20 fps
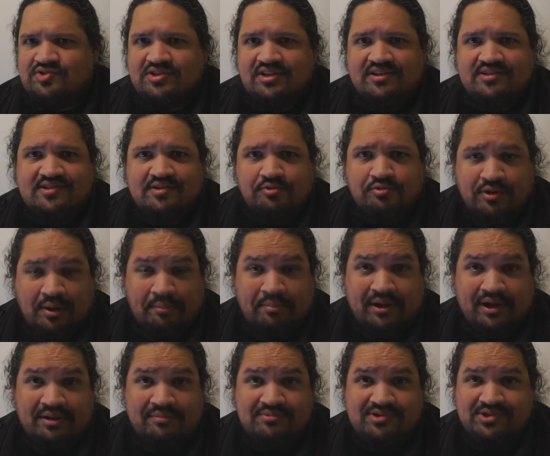use it as a
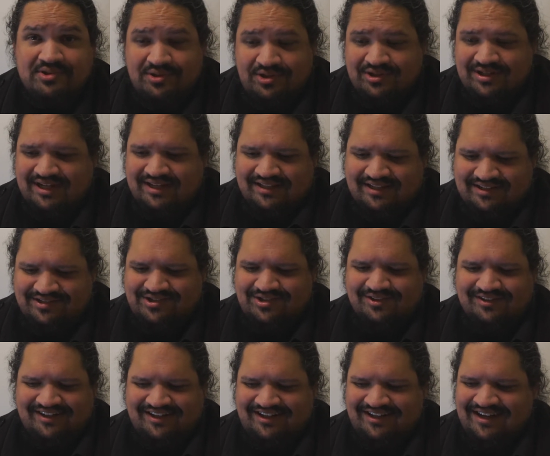webcam. So you can
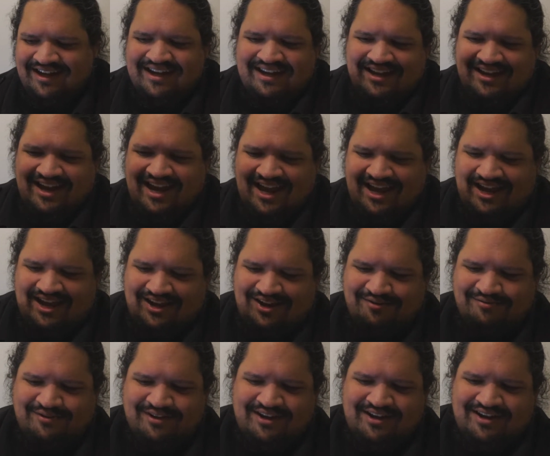actually
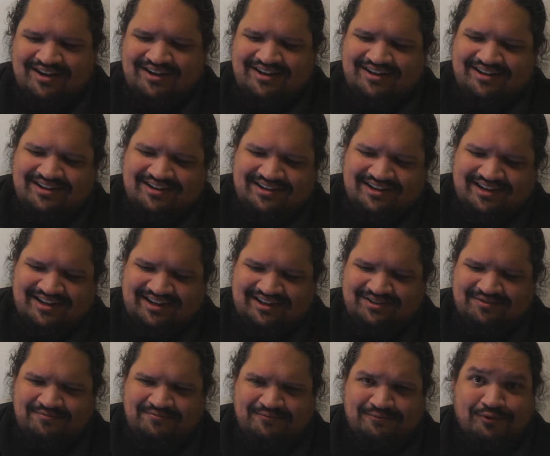have
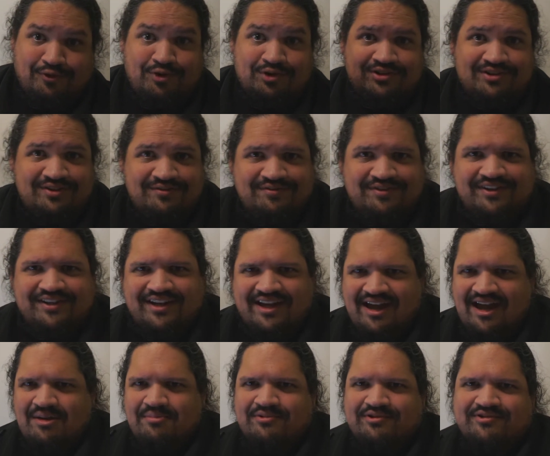like four
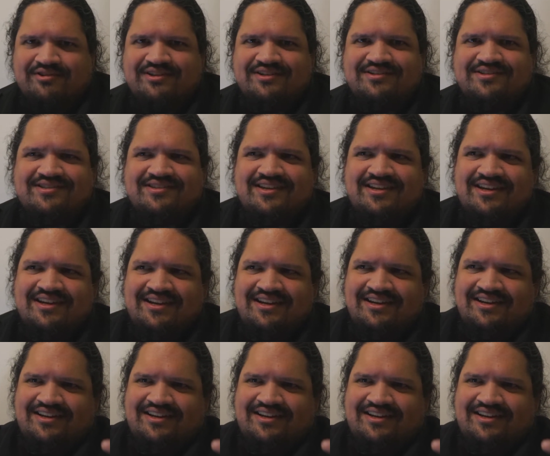different cameras